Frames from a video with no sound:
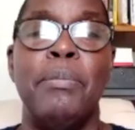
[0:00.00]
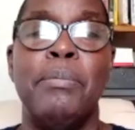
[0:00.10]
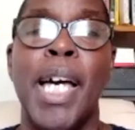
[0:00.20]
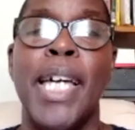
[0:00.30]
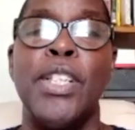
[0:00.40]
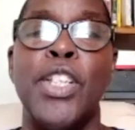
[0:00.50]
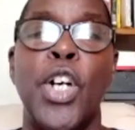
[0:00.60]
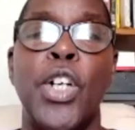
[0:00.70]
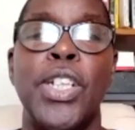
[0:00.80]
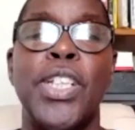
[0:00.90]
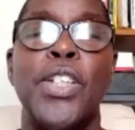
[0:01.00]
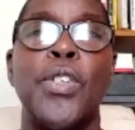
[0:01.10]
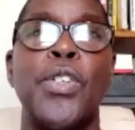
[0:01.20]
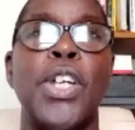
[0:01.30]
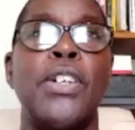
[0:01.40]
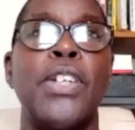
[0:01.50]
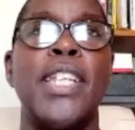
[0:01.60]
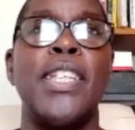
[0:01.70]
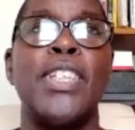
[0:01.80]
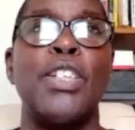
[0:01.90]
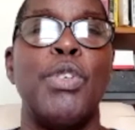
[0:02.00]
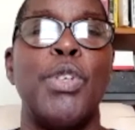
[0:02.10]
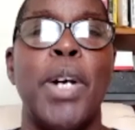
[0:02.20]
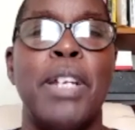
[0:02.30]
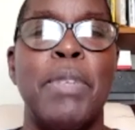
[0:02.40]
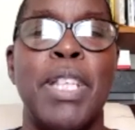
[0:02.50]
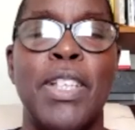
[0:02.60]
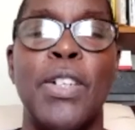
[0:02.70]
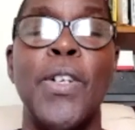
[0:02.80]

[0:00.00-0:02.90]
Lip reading: And not anything that required me.